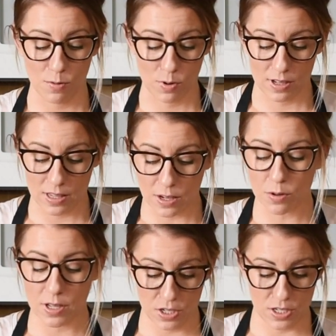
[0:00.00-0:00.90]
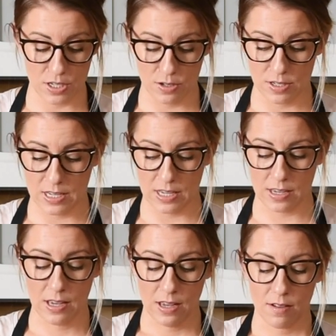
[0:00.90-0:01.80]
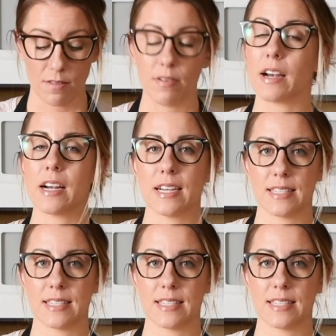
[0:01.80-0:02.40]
We're literally just using very